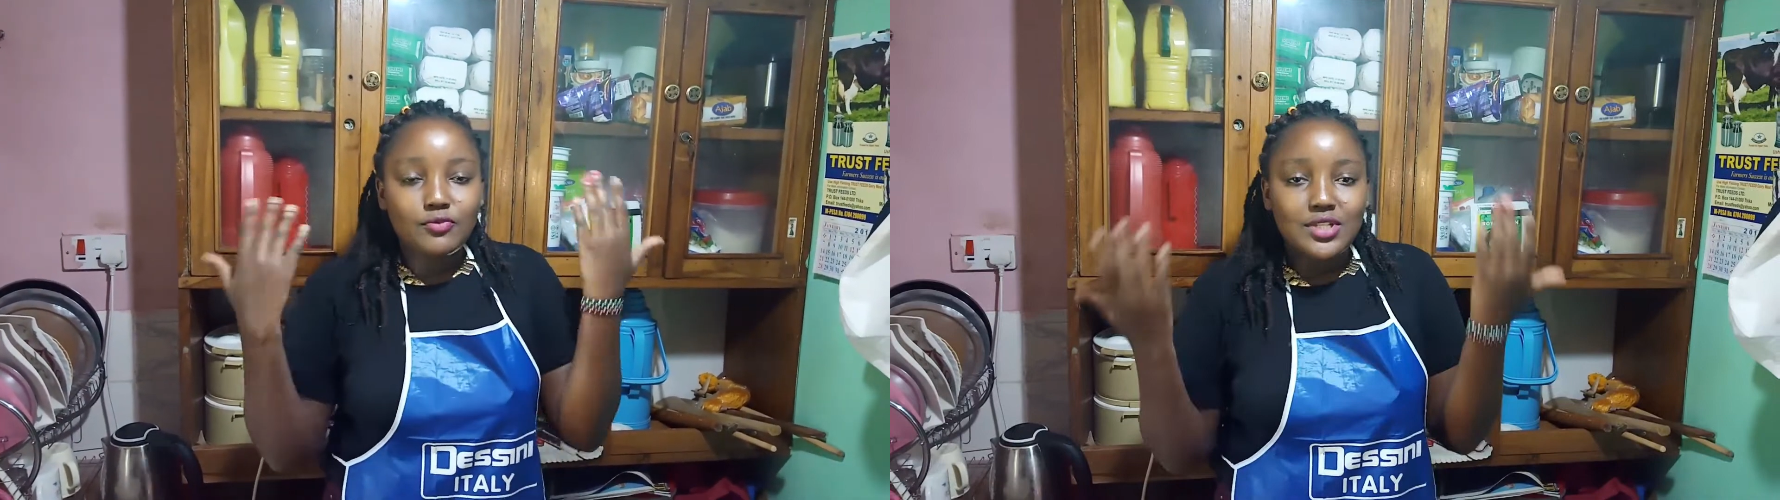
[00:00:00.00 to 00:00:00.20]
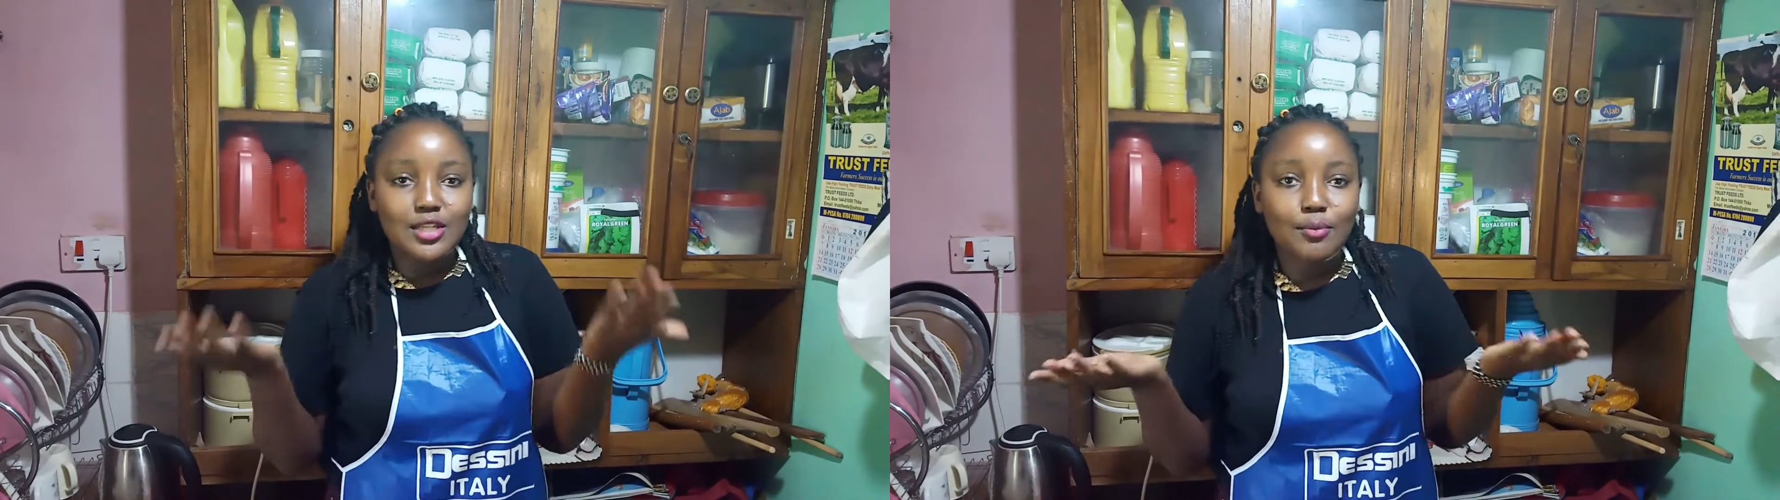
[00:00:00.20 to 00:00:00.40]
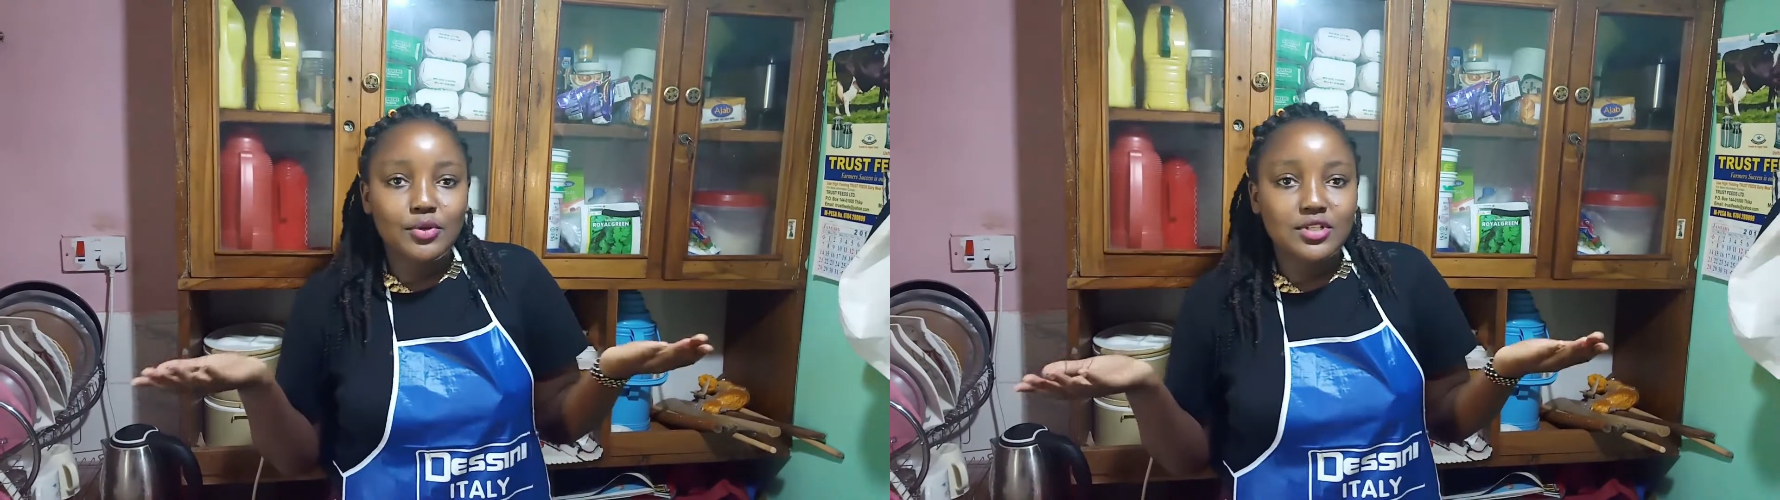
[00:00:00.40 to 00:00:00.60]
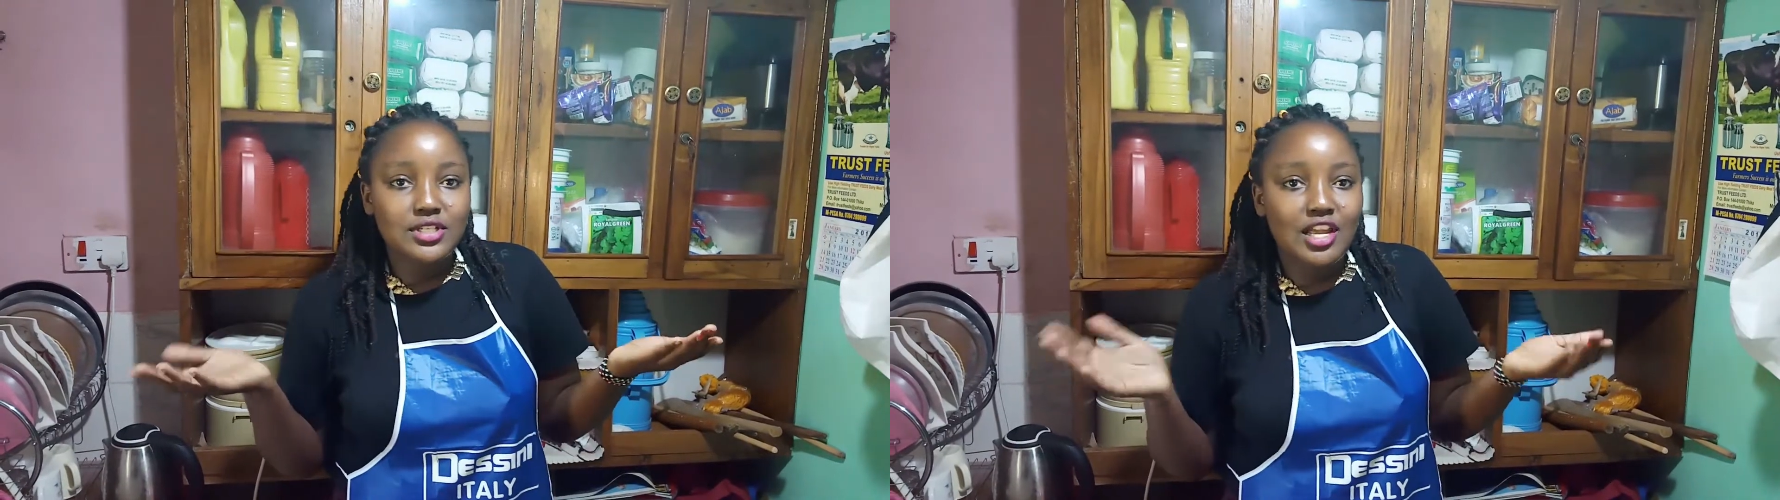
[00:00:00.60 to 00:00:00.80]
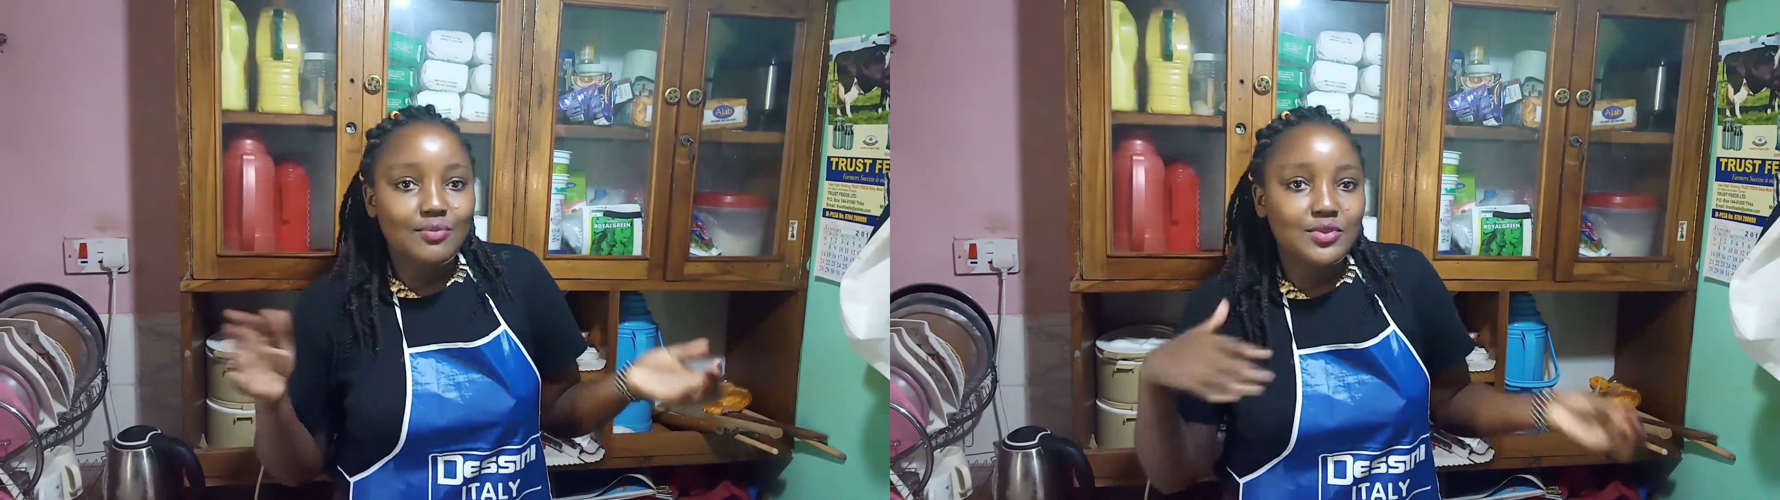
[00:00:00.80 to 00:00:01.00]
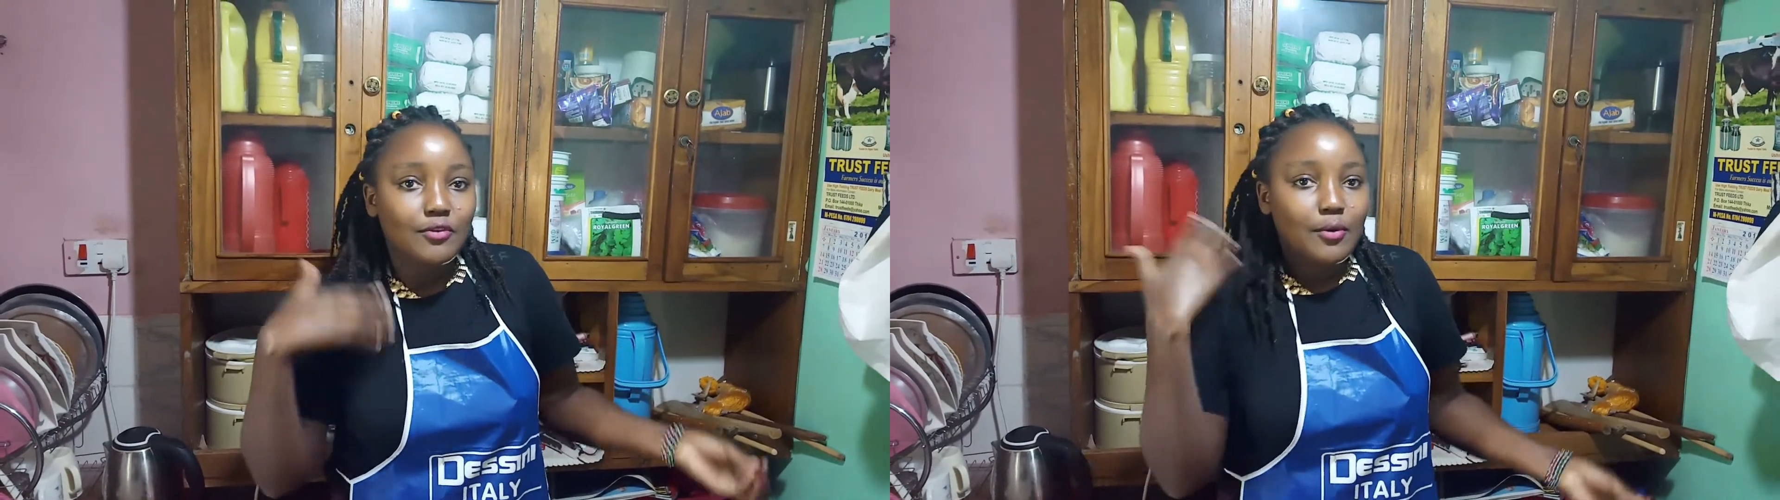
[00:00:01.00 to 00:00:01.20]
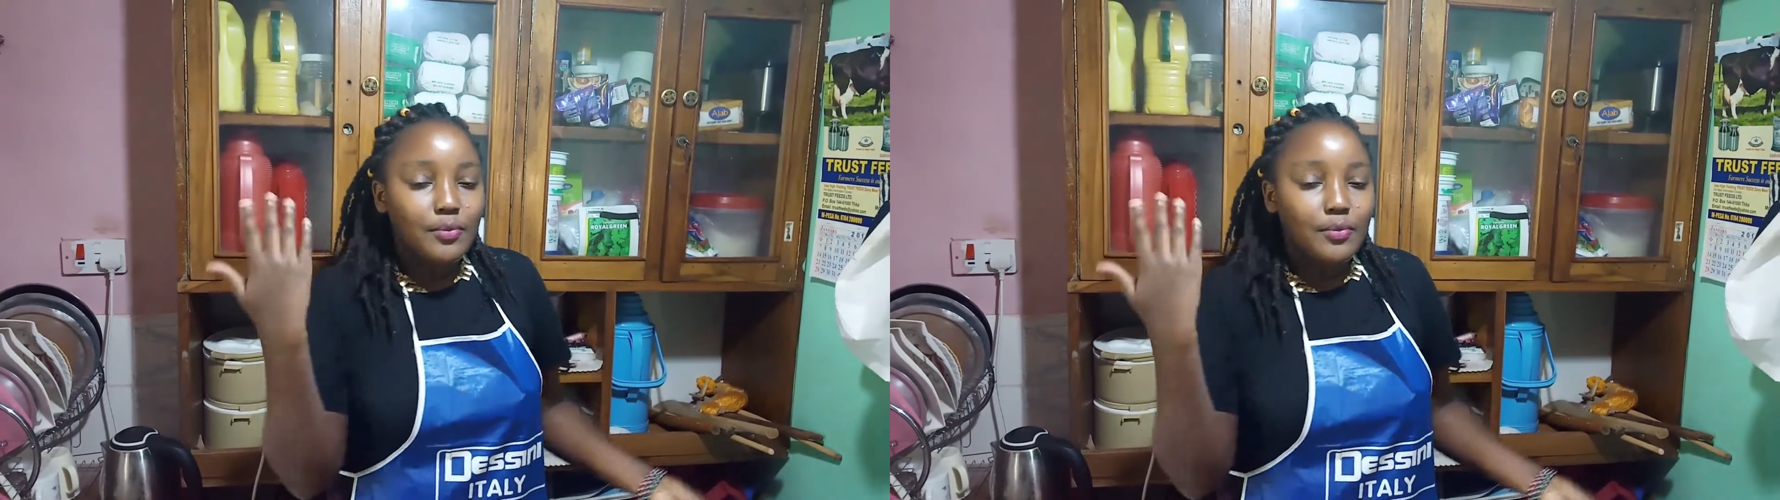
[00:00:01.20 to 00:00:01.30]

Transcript: simple steps for